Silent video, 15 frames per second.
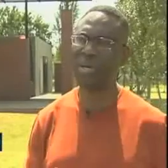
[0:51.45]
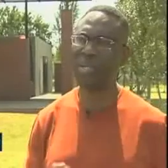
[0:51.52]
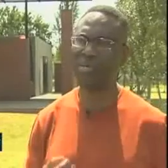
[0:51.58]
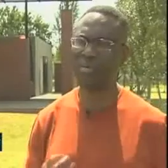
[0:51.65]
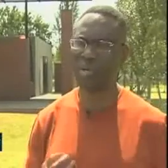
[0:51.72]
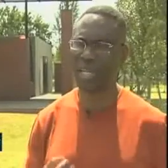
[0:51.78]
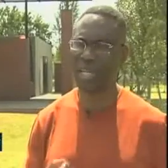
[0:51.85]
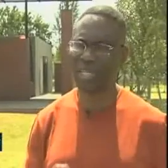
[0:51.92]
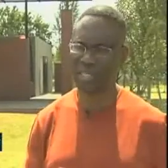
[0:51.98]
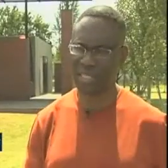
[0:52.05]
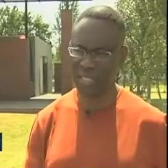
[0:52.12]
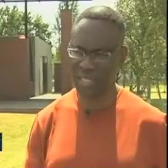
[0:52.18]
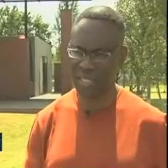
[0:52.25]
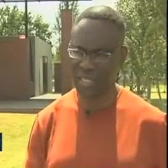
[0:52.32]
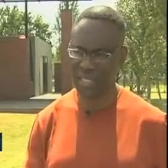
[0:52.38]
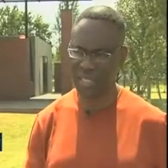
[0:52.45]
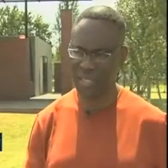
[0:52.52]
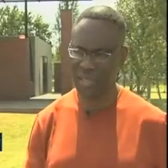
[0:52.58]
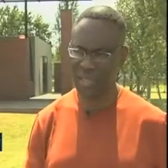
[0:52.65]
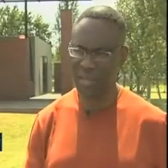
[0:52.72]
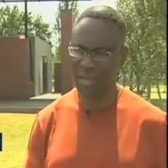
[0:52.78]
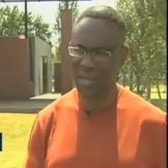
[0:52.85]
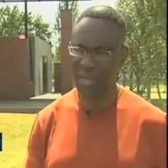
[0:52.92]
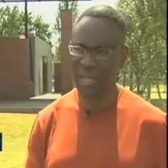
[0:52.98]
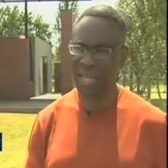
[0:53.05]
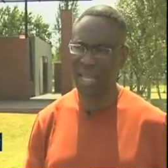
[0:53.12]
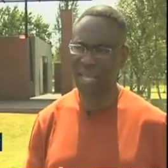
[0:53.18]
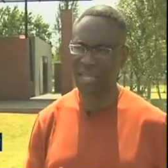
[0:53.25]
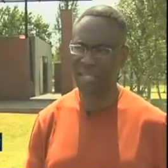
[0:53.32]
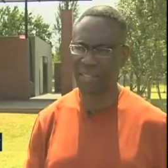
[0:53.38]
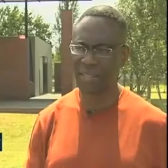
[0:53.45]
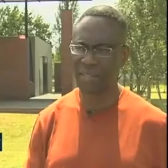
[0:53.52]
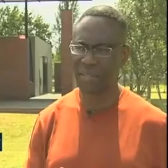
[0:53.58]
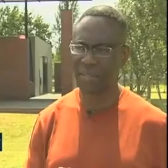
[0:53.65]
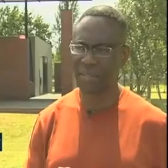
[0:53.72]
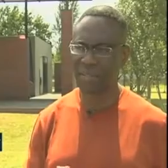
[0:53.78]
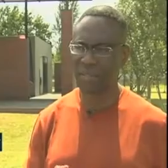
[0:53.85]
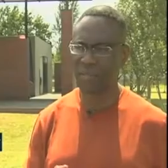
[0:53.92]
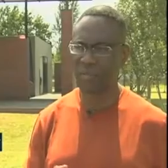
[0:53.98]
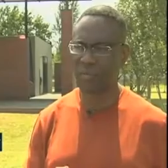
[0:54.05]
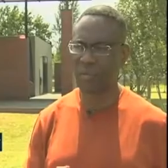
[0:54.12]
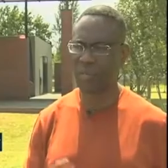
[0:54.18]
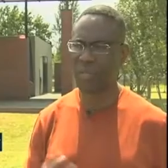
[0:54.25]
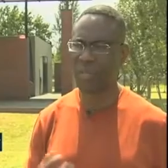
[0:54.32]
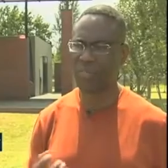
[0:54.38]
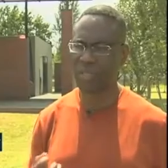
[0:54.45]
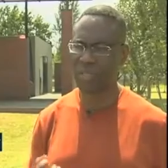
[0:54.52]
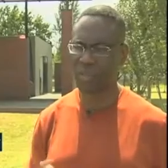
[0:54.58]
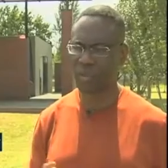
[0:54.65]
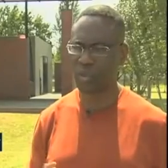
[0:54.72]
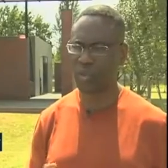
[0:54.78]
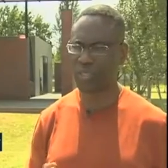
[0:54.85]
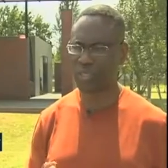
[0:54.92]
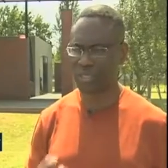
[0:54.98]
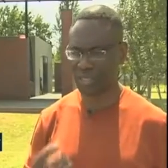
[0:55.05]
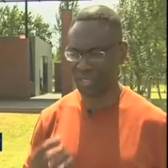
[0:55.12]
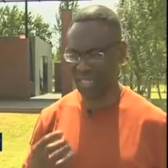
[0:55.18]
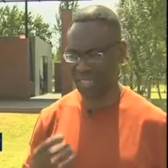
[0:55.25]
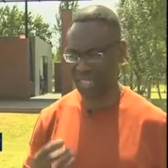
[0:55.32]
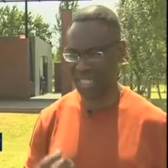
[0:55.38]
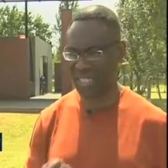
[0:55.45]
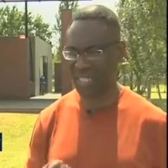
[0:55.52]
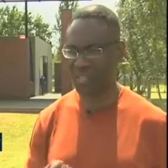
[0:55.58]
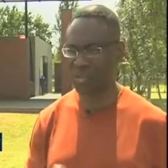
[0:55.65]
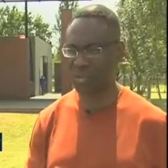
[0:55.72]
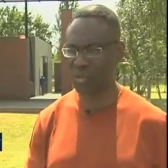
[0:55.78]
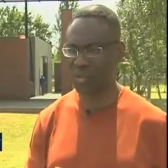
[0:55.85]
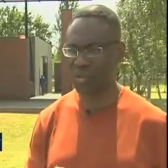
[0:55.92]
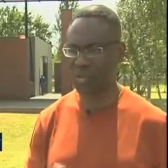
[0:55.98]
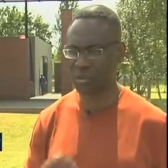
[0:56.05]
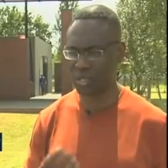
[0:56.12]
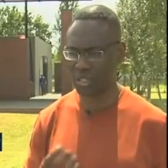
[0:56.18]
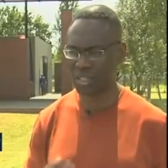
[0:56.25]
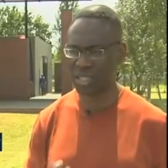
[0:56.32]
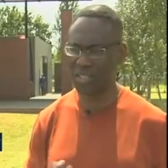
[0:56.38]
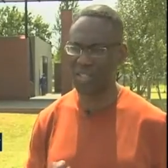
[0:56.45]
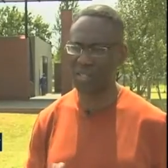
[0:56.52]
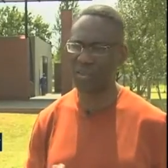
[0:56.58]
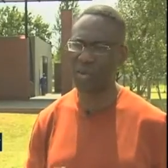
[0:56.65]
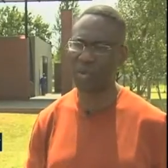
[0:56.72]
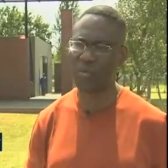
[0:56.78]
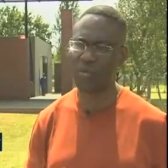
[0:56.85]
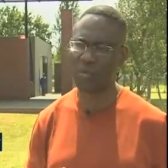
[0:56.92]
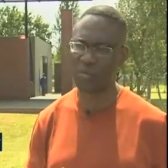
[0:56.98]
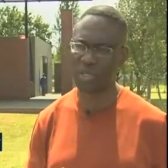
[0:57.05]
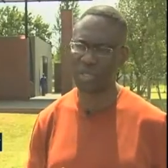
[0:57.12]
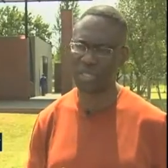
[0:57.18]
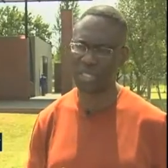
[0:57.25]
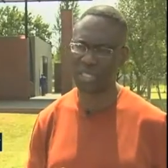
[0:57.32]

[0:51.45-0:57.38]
in manipulating light from different sources into the center of the